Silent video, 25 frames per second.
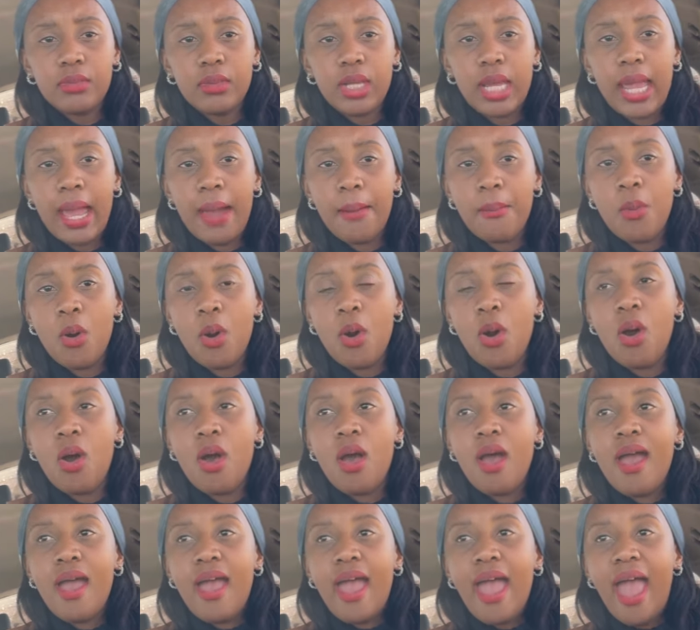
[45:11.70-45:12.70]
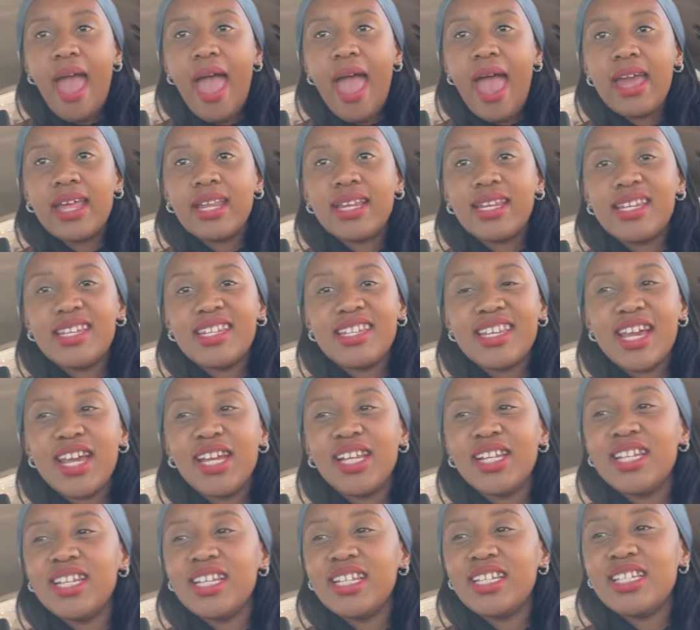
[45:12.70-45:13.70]
Yabo. And
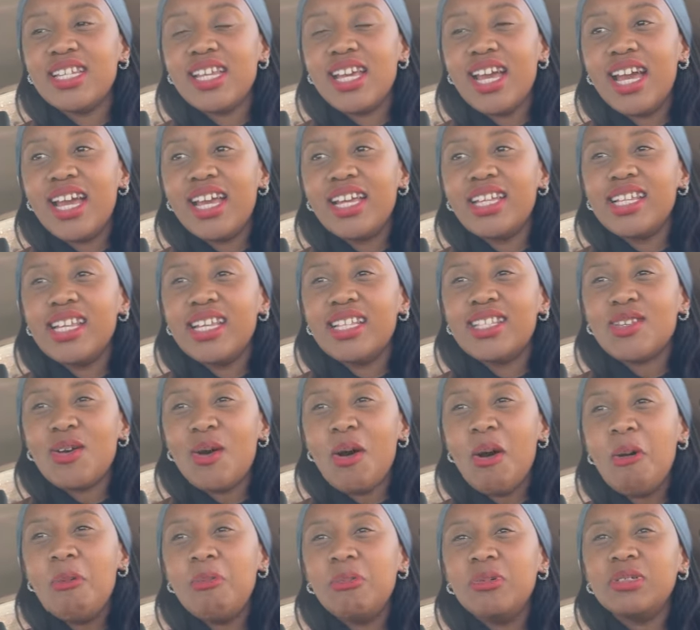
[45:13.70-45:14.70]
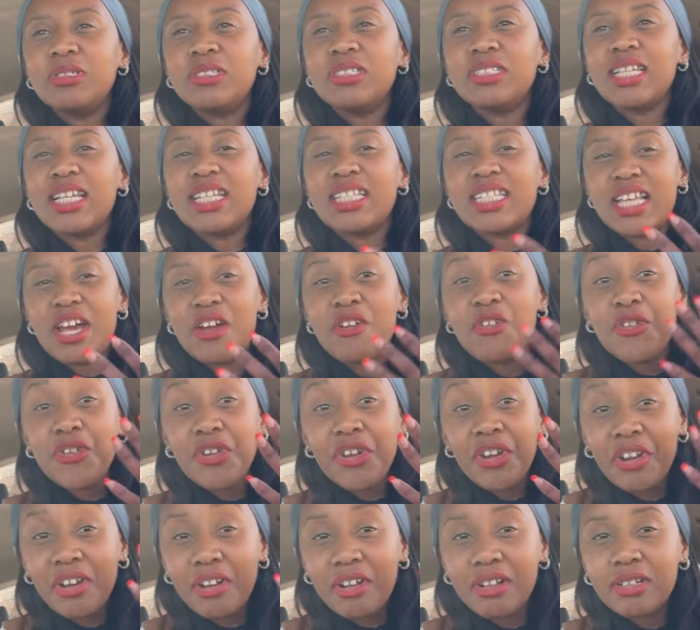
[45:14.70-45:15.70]
it's almost, it's a
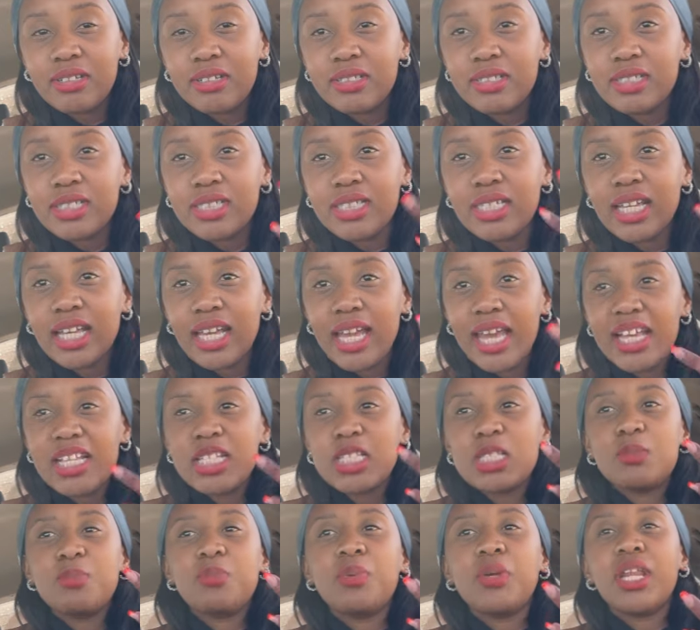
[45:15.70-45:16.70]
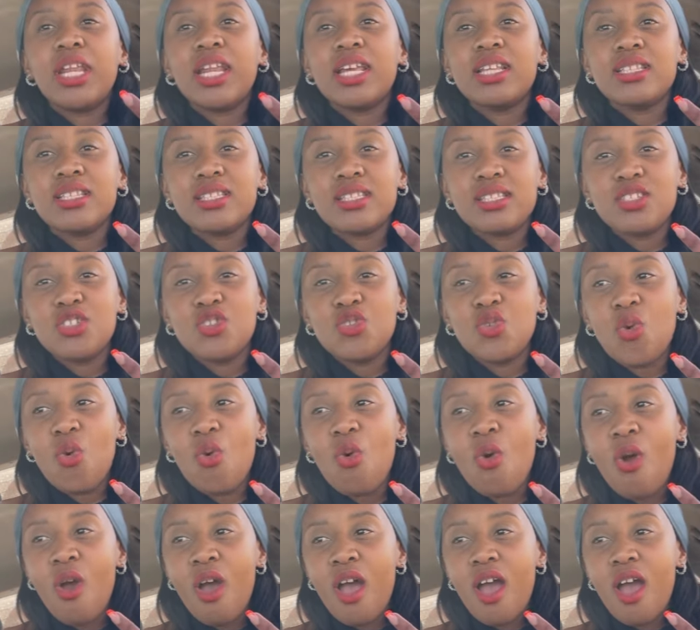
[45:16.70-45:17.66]
real experience, you know.